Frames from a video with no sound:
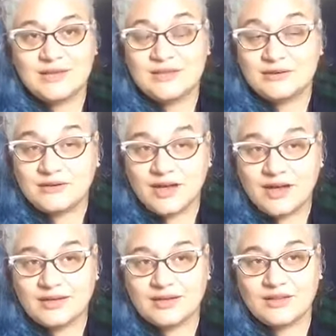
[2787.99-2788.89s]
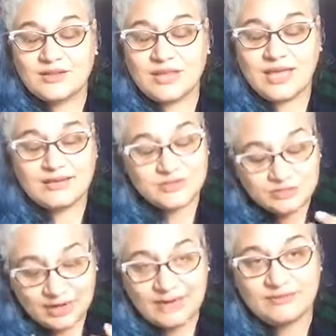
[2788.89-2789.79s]
They're not a
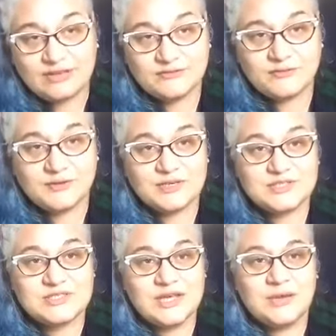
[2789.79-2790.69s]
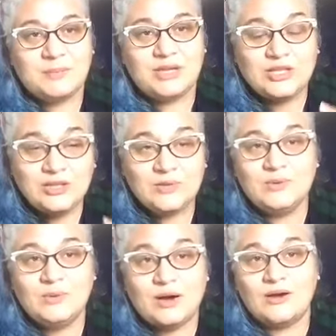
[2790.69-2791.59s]
driving force, but
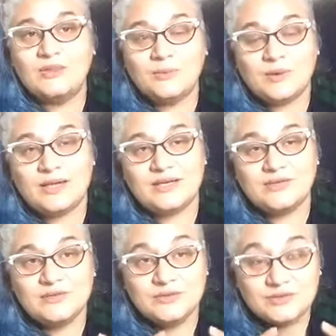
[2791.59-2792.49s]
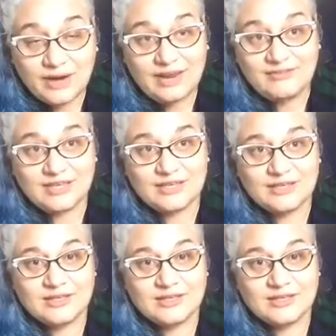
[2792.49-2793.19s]
you are the one driving.